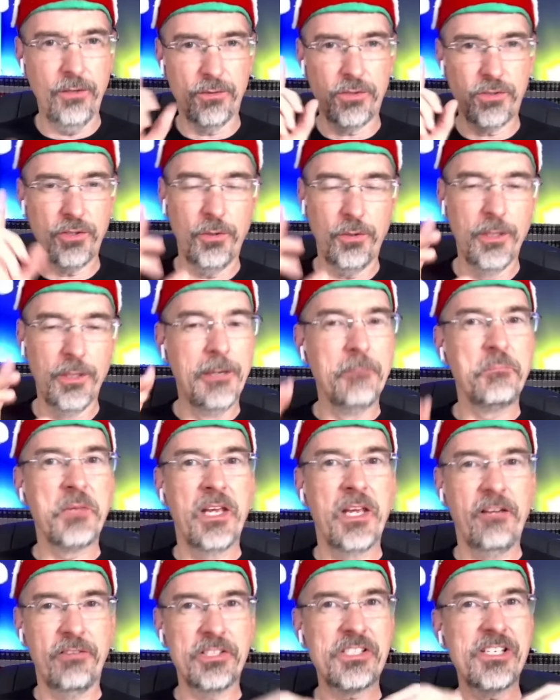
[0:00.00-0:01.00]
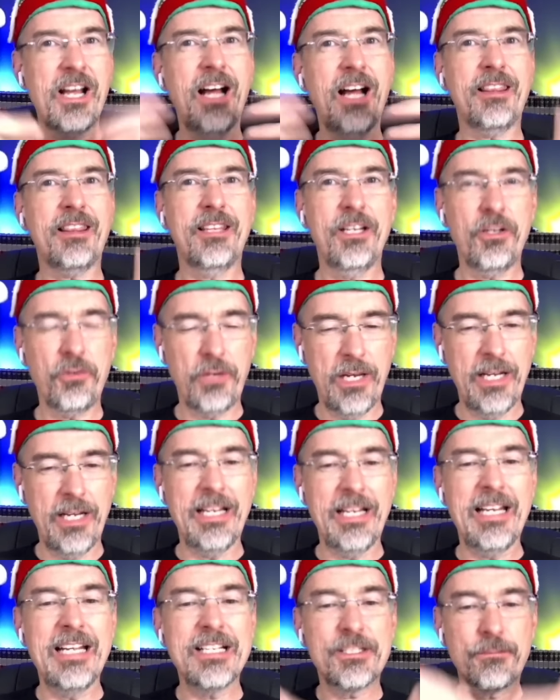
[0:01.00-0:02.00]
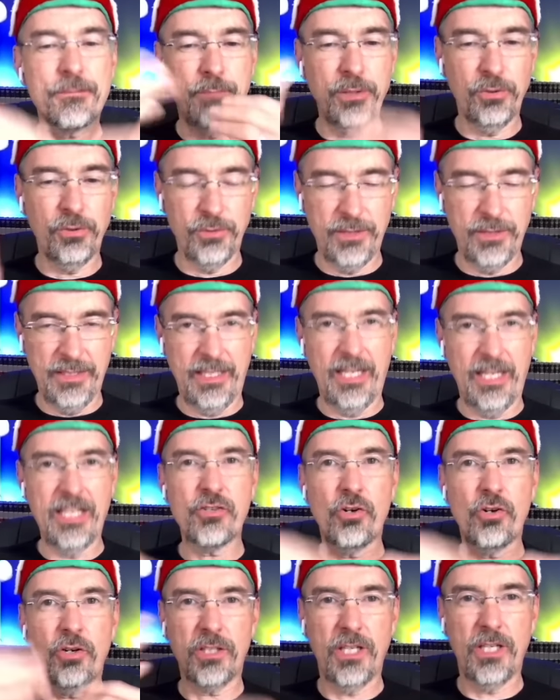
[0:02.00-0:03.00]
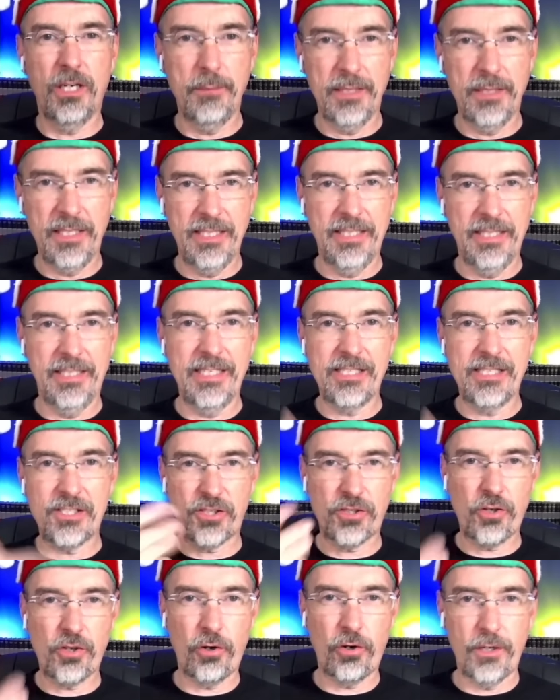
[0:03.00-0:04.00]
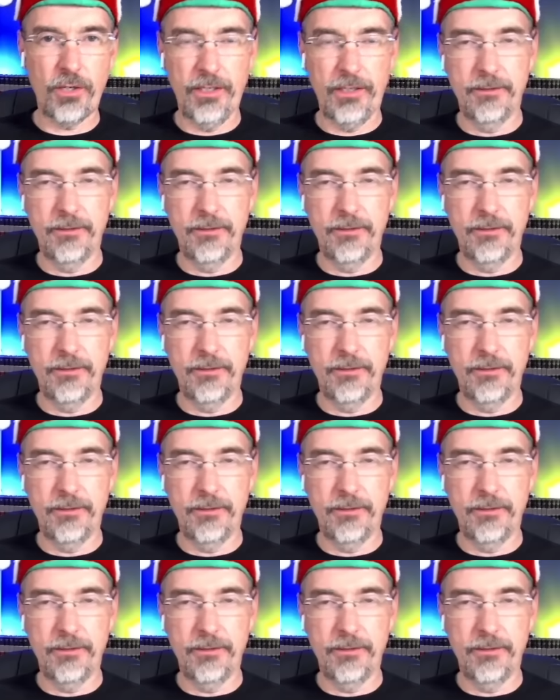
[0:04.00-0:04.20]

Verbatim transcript: So if it's not there yet, it's building. It's all coming in. It's starting.